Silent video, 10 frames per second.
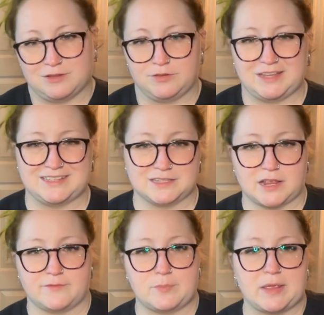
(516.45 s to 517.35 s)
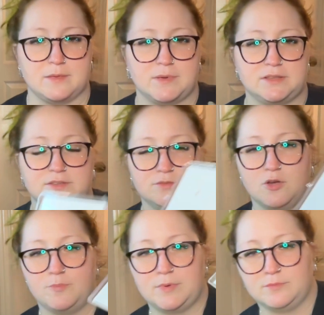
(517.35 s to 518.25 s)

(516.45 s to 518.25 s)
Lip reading: The only thing is it's kind of a pain in the butt to open